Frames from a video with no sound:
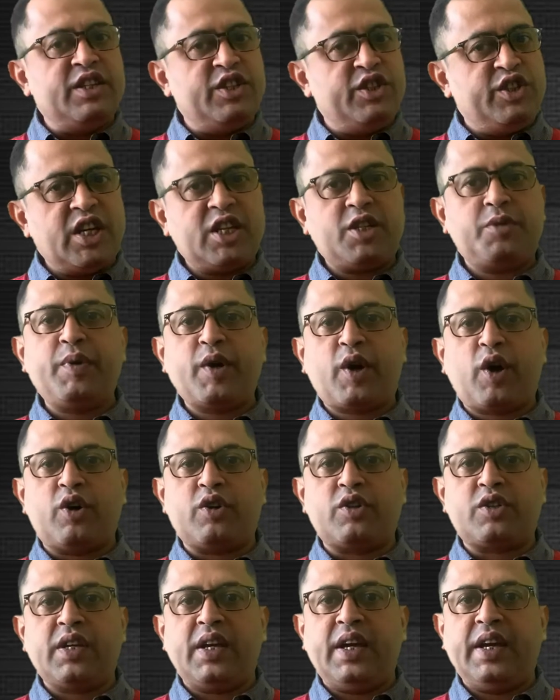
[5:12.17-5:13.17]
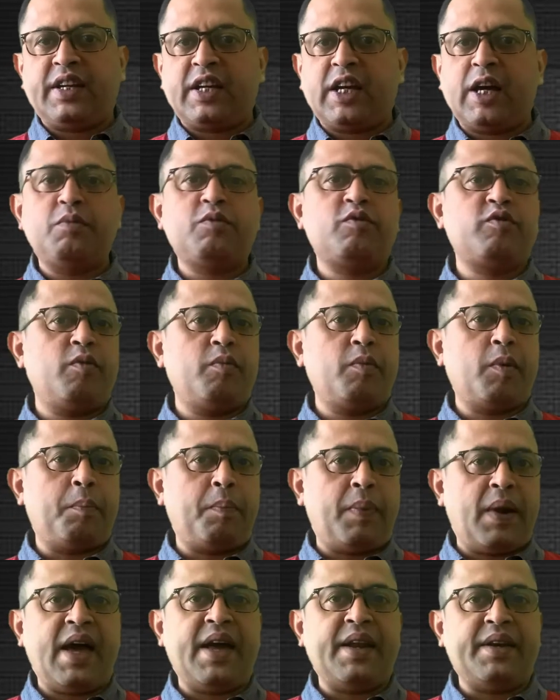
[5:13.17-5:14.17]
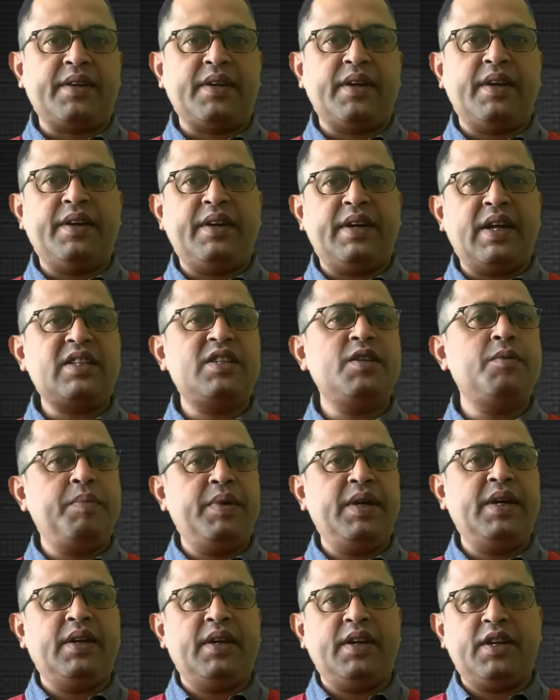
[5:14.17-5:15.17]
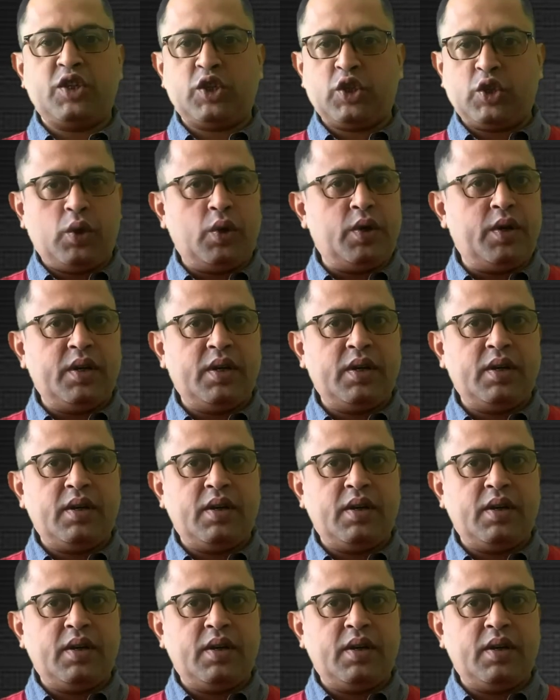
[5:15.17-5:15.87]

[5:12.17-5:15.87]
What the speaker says: Just because it comes from a plant doesn't mean it is good.